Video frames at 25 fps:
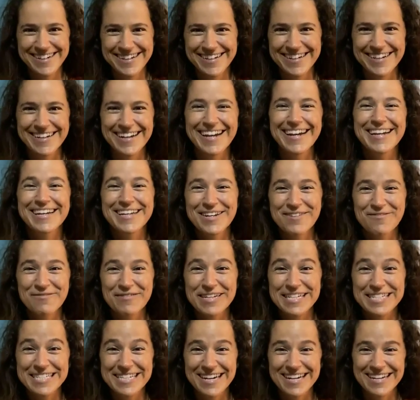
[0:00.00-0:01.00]
it can be
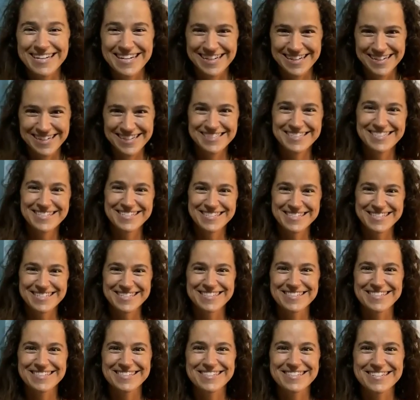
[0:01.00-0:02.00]
done at a
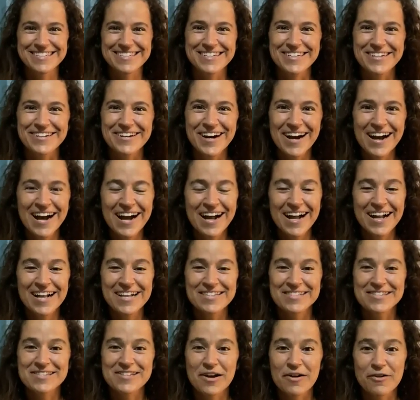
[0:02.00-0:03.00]
distance too.
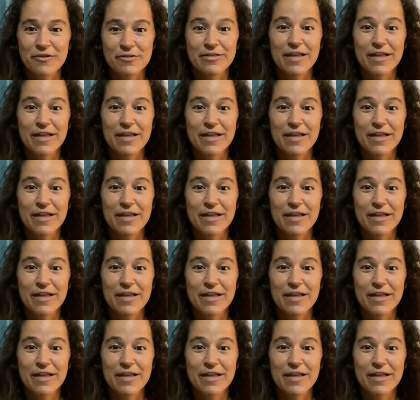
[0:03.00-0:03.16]
So,